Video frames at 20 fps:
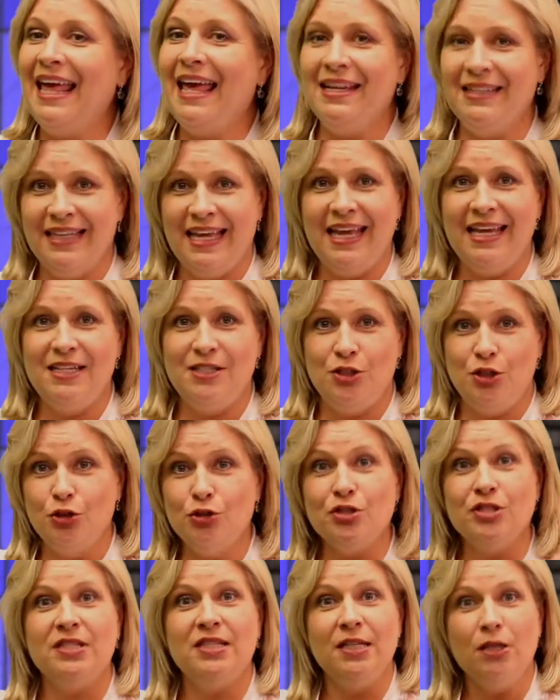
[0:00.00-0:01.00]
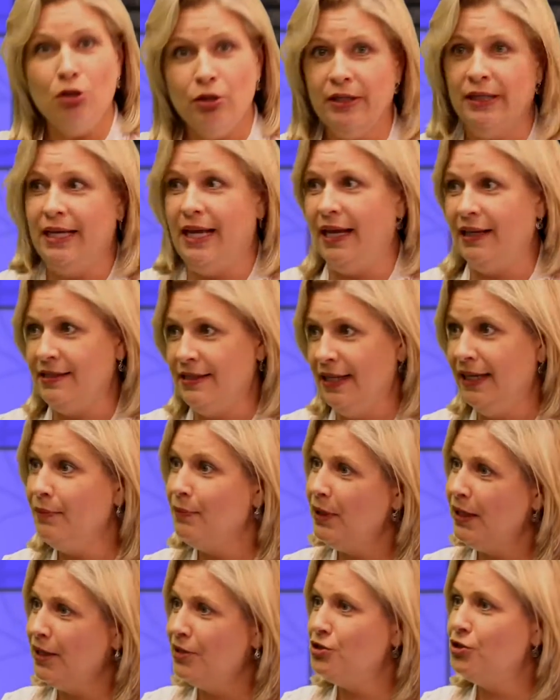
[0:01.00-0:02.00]
that case, you're still connecting,
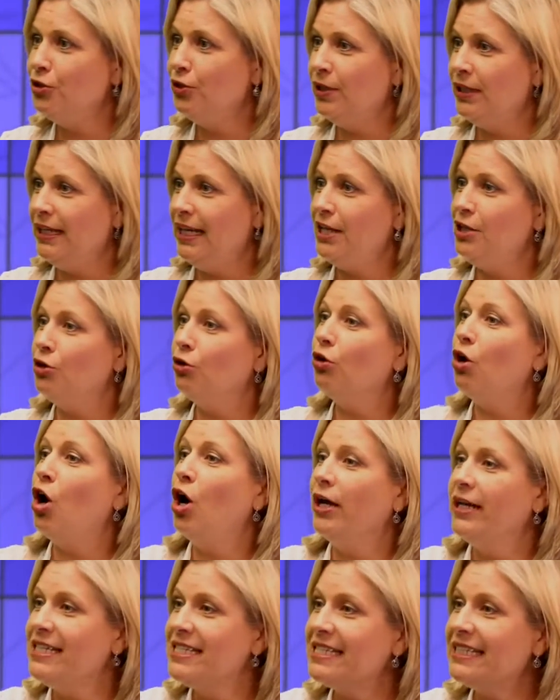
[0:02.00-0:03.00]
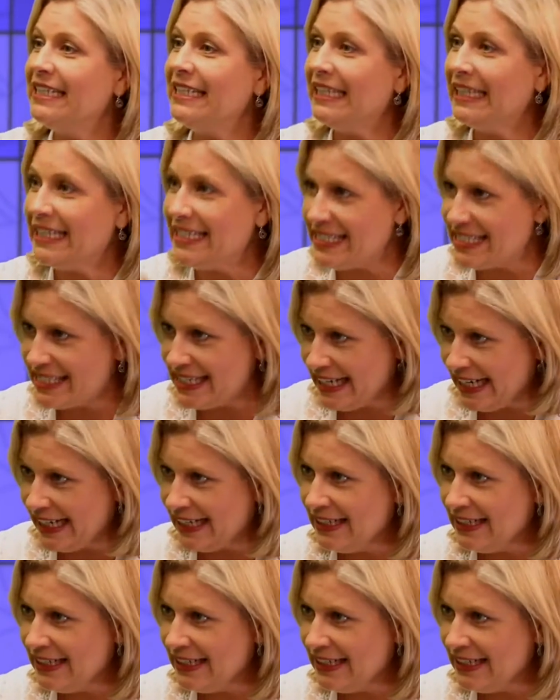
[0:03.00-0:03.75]
because you're honestly listening